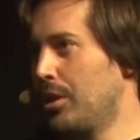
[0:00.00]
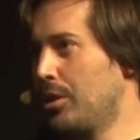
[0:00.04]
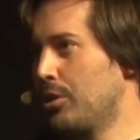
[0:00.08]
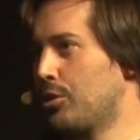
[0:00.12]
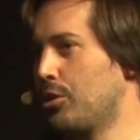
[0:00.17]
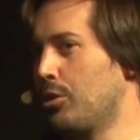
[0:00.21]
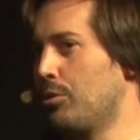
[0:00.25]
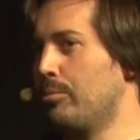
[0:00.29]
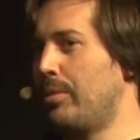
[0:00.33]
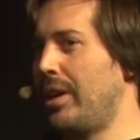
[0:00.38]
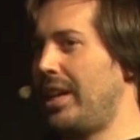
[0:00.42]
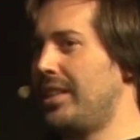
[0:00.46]

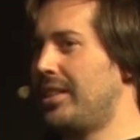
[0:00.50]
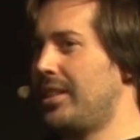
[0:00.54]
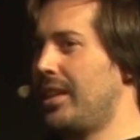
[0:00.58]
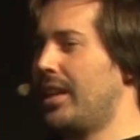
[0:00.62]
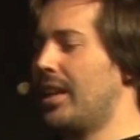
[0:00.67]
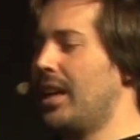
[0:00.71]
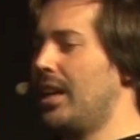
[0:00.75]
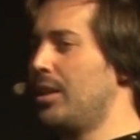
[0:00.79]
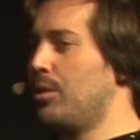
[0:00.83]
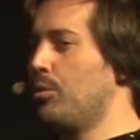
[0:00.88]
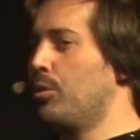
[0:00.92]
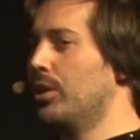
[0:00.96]
So
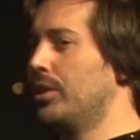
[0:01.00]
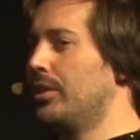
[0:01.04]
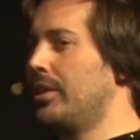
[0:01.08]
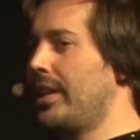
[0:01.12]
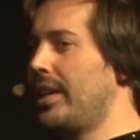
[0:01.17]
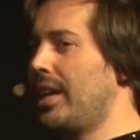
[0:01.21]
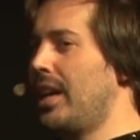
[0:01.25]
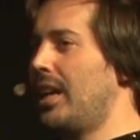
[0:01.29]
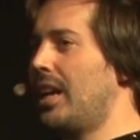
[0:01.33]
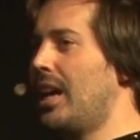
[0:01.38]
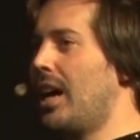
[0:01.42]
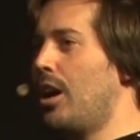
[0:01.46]
basically what
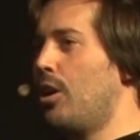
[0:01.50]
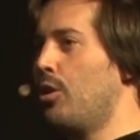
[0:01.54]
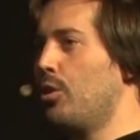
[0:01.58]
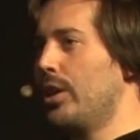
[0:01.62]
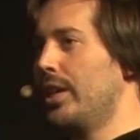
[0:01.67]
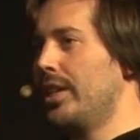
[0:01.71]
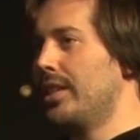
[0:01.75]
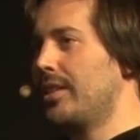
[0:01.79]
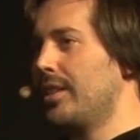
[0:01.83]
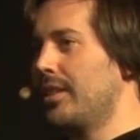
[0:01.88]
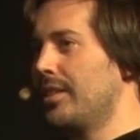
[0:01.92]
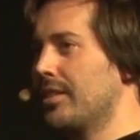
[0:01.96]
they allow
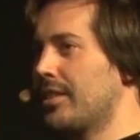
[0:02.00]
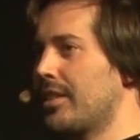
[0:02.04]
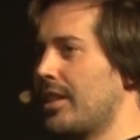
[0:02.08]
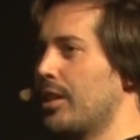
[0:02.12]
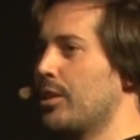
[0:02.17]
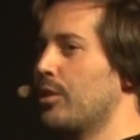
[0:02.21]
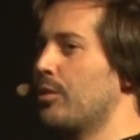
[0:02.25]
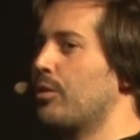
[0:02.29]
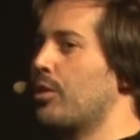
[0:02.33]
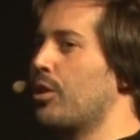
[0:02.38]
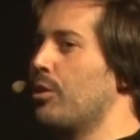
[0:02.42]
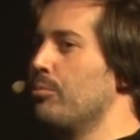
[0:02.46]
is
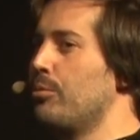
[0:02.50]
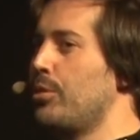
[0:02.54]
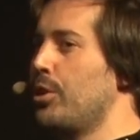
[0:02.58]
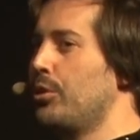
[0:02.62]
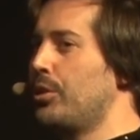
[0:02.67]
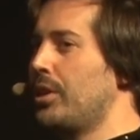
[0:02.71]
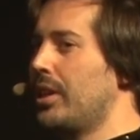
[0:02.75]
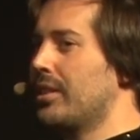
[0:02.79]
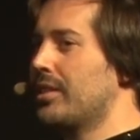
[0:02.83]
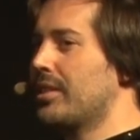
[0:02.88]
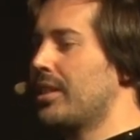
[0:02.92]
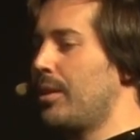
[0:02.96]
instead of
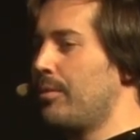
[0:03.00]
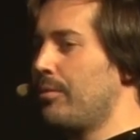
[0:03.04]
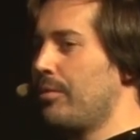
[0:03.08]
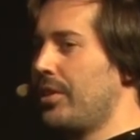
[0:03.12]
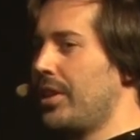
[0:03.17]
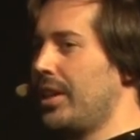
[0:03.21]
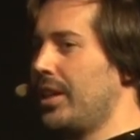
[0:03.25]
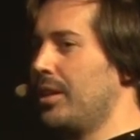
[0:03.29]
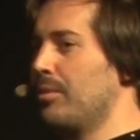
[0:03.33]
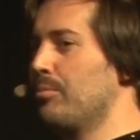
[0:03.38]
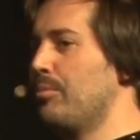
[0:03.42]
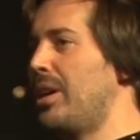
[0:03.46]
computing
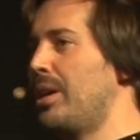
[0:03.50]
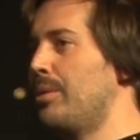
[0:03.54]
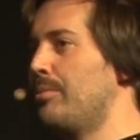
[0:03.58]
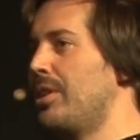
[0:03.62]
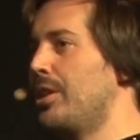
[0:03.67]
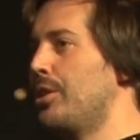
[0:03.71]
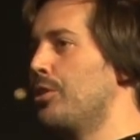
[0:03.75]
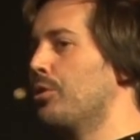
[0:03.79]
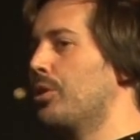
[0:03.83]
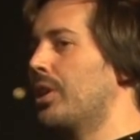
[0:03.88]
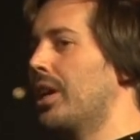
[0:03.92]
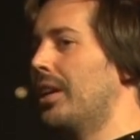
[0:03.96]
something,
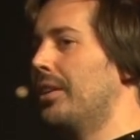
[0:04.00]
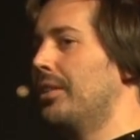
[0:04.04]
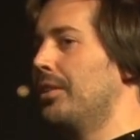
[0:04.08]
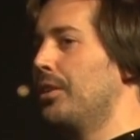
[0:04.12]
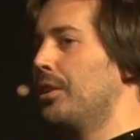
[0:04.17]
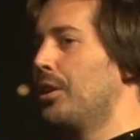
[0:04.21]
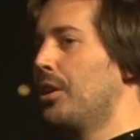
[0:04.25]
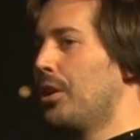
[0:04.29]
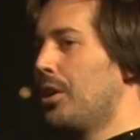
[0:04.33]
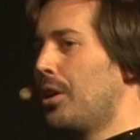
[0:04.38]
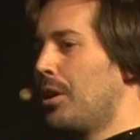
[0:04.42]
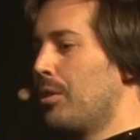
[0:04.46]
maybe you
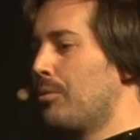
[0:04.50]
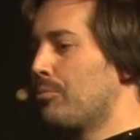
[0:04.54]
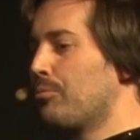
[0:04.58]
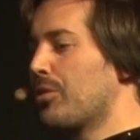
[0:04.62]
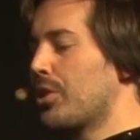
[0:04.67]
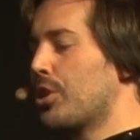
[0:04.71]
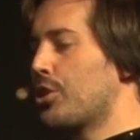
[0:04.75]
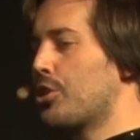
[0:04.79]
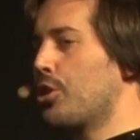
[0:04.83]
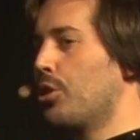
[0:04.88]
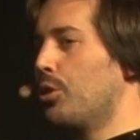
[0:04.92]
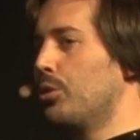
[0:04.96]
can
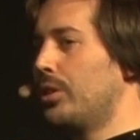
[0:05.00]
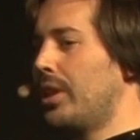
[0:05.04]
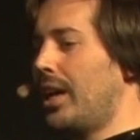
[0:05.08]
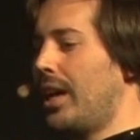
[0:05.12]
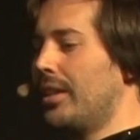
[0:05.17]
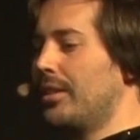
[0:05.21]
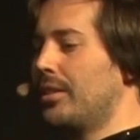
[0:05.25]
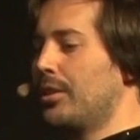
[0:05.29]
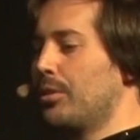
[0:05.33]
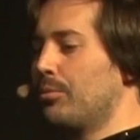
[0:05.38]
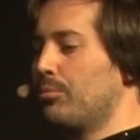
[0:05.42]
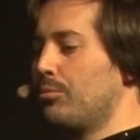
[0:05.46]
show
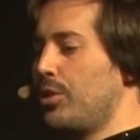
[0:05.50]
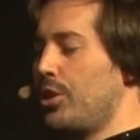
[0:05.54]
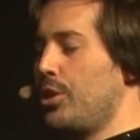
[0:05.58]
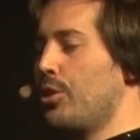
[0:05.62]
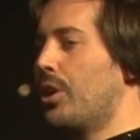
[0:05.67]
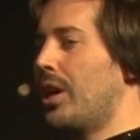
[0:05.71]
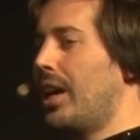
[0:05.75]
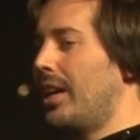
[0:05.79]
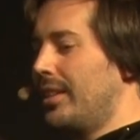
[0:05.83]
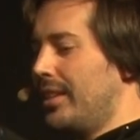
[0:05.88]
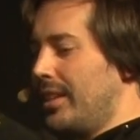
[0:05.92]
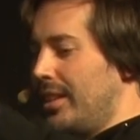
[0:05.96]
that
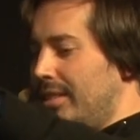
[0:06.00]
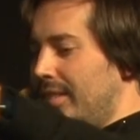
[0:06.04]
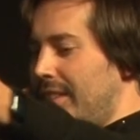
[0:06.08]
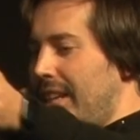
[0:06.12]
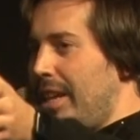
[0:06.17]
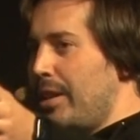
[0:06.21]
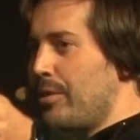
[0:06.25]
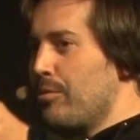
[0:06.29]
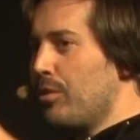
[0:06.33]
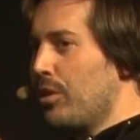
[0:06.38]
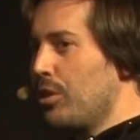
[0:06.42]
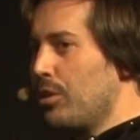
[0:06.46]
you had a
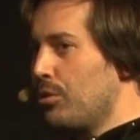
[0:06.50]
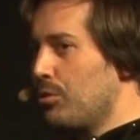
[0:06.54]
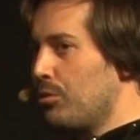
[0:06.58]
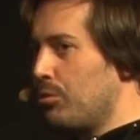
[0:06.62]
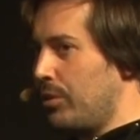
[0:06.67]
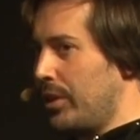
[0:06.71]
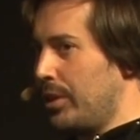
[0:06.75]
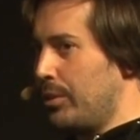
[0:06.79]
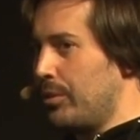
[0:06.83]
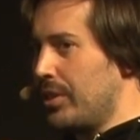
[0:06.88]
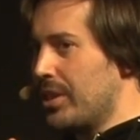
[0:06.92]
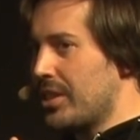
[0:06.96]
table
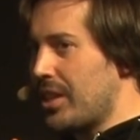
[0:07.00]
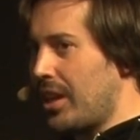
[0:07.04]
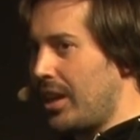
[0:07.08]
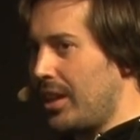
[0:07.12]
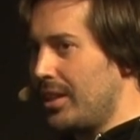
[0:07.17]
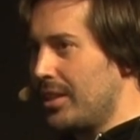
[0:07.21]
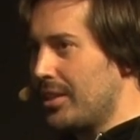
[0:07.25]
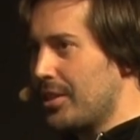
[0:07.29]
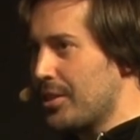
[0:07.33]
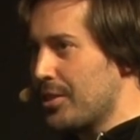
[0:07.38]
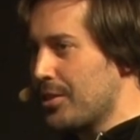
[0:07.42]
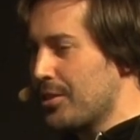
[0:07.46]
with
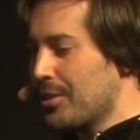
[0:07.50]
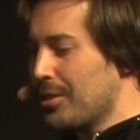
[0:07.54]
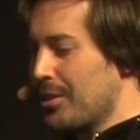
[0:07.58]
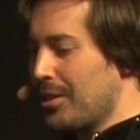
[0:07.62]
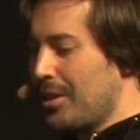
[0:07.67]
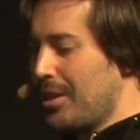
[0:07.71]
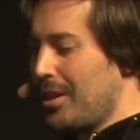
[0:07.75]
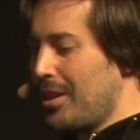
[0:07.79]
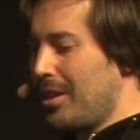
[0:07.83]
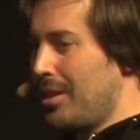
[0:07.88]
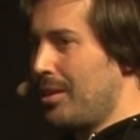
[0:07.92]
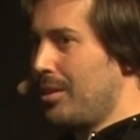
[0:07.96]
results,
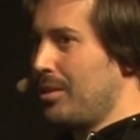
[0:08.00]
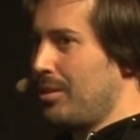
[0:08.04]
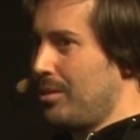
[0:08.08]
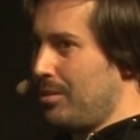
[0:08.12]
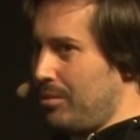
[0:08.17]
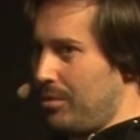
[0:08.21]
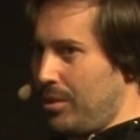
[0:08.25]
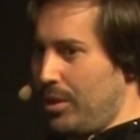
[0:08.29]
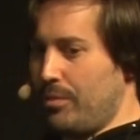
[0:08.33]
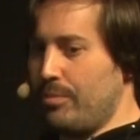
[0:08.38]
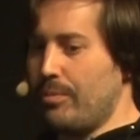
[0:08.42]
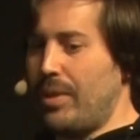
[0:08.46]

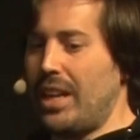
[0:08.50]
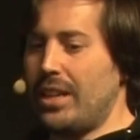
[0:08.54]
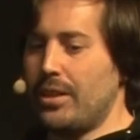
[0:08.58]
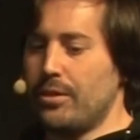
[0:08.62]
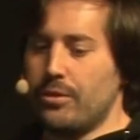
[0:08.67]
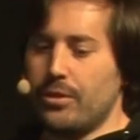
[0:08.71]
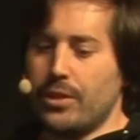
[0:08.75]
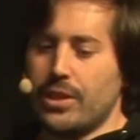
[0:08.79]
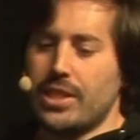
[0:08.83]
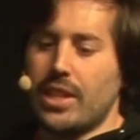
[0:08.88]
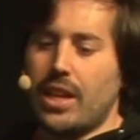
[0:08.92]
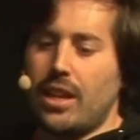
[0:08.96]
of
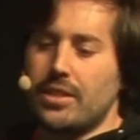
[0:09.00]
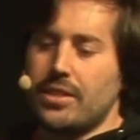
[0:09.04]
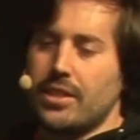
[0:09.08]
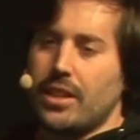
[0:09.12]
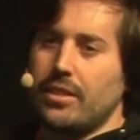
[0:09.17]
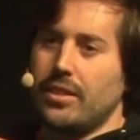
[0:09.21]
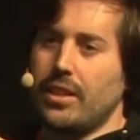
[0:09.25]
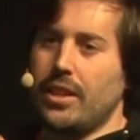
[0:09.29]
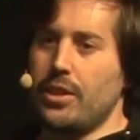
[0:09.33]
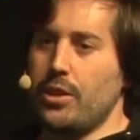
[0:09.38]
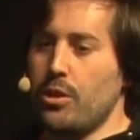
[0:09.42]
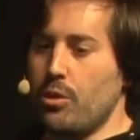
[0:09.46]
valid results,
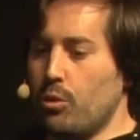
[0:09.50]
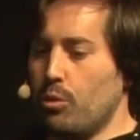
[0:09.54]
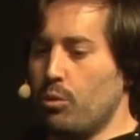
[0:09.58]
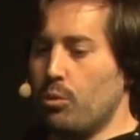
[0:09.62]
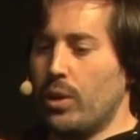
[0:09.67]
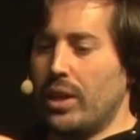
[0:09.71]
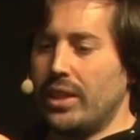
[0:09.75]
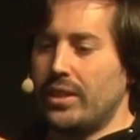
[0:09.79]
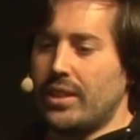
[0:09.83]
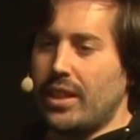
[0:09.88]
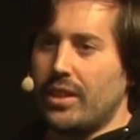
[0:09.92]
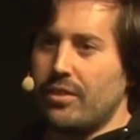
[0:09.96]
and then you
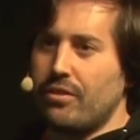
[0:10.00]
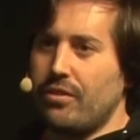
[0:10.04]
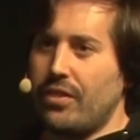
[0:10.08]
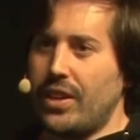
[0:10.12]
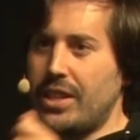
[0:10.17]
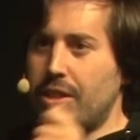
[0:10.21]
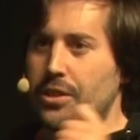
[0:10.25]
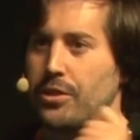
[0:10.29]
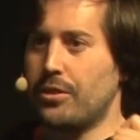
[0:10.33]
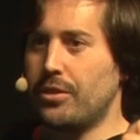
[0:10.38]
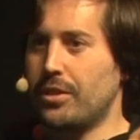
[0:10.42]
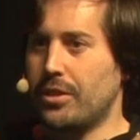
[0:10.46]
went and
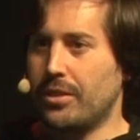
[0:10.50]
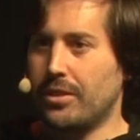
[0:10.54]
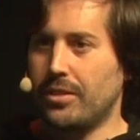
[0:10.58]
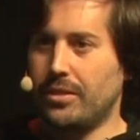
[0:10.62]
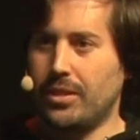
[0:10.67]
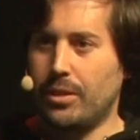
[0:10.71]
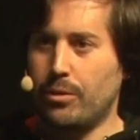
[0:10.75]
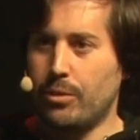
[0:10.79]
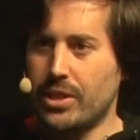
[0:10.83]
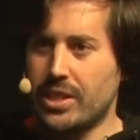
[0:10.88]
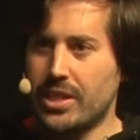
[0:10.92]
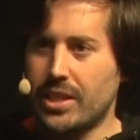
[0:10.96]
fetched
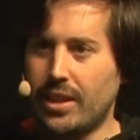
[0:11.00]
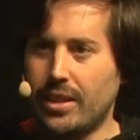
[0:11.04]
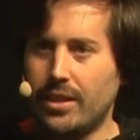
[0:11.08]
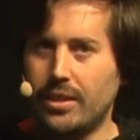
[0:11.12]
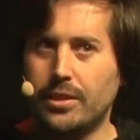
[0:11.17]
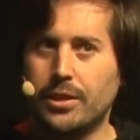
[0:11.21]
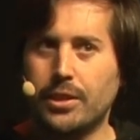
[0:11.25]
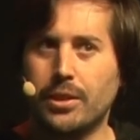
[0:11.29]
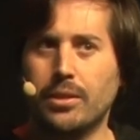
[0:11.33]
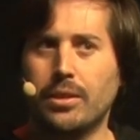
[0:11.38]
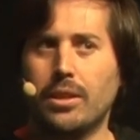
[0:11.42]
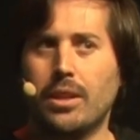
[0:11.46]
the
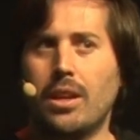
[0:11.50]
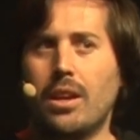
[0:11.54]
result.